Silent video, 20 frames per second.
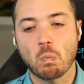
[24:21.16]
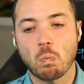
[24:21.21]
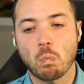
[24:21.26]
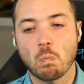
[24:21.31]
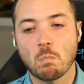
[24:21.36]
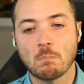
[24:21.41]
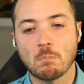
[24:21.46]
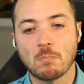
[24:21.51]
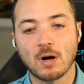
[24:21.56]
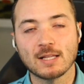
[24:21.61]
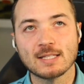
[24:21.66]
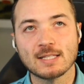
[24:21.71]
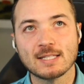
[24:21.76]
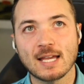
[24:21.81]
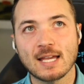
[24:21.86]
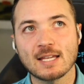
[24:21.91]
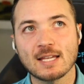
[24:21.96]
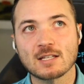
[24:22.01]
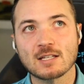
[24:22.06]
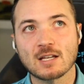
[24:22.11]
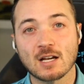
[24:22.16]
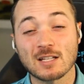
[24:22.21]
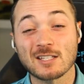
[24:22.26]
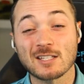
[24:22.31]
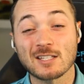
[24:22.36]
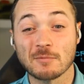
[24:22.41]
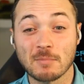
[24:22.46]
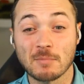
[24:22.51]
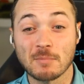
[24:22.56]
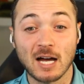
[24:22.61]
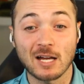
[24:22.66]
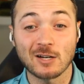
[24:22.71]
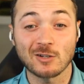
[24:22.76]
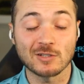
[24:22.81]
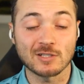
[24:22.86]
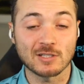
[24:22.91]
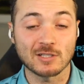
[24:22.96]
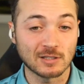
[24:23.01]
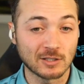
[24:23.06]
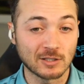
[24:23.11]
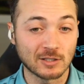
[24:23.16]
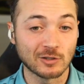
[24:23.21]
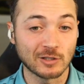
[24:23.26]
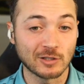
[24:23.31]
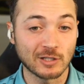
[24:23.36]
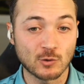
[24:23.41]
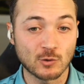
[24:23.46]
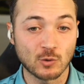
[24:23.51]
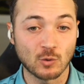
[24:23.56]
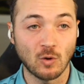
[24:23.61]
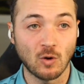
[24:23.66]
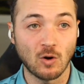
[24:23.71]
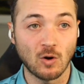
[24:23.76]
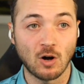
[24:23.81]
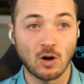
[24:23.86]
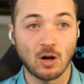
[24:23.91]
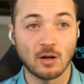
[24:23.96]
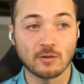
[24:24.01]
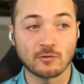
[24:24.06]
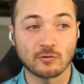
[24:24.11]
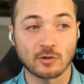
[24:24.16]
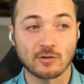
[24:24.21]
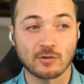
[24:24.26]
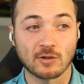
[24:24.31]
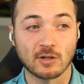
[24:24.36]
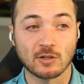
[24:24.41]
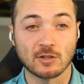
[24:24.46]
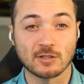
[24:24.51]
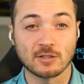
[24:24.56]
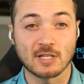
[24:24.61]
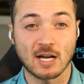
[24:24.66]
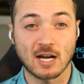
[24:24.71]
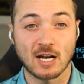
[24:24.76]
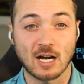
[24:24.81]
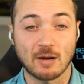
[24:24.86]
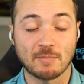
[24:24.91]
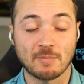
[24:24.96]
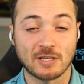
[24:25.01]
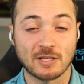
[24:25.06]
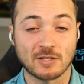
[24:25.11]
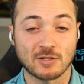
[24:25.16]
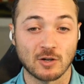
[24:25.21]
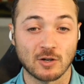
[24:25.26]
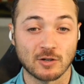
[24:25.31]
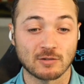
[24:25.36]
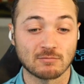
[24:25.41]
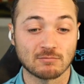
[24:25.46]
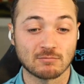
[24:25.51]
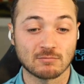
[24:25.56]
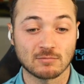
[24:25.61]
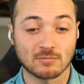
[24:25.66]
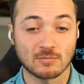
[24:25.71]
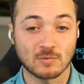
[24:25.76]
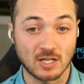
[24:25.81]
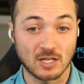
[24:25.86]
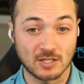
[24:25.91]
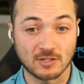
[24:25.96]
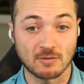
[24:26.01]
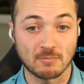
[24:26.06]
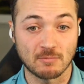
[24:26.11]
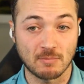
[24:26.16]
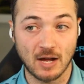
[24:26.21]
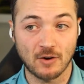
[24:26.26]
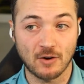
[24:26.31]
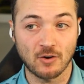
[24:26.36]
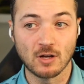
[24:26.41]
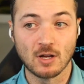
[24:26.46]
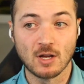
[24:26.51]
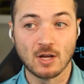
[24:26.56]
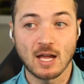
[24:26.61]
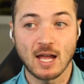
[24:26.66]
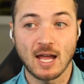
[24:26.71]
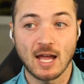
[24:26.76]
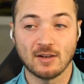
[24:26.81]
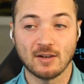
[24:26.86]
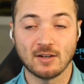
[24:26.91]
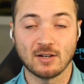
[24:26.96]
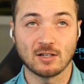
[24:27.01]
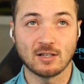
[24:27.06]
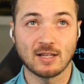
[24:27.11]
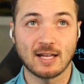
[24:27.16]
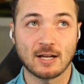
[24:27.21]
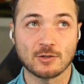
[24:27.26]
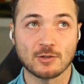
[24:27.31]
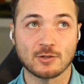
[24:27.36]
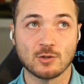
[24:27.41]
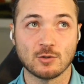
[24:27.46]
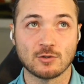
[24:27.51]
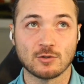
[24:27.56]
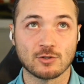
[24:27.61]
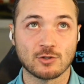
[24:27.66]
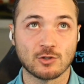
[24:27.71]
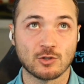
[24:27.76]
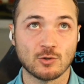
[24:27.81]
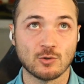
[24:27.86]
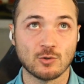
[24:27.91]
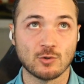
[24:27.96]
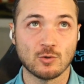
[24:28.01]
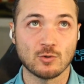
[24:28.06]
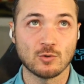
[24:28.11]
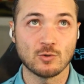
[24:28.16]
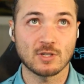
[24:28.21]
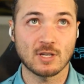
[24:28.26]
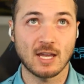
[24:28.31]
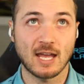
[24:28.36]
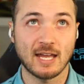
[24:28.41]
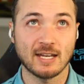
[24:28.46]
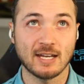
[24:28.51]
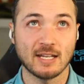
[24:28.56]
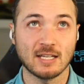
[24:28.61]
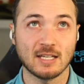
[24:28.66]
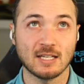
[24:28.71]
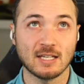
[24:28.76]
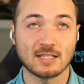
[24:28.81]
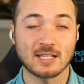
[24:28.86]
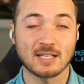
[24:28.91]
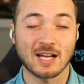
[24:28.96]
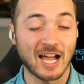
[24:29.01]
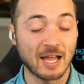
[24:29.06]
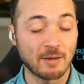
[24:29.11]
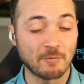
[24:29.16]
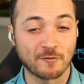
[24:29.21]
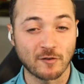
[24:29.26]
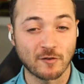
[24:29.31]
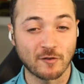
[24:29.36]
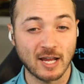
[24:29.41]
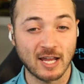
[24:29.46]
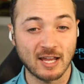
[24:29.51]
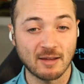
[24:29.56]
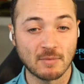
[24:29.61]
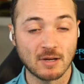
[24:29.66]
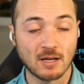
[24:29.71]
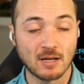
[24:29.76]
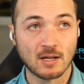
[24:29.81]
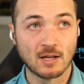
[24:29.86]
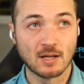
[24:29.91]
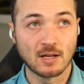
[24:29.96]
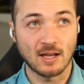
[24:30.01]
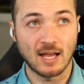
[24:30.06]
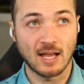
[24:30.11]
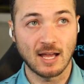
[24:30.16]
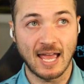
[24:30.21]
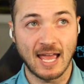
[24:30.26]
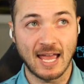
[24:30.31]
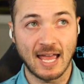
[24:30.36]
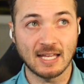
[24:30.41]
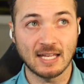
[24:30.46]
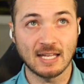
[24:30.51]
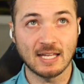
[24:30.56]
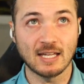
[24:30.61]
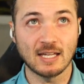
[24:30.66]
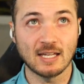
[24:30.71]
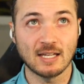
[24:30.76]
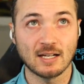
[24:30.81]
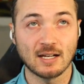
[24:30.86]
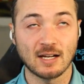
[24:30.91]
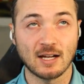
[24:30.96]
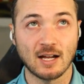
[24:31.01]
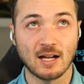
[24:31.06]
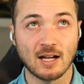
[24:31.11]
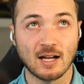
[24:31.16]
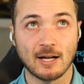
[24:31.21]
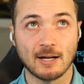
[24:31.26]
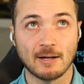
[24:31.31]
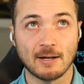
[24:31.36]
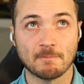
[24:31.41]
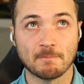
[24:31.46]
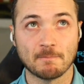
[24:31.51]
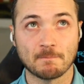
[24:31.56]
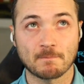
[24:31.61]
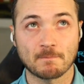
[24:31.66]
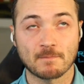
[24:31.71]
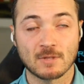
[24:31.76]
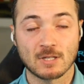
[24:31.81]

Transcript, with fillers: Monday's custom model is literally a tool on rickrungood.com that is called custom model and it allows you to choose any time frame any um,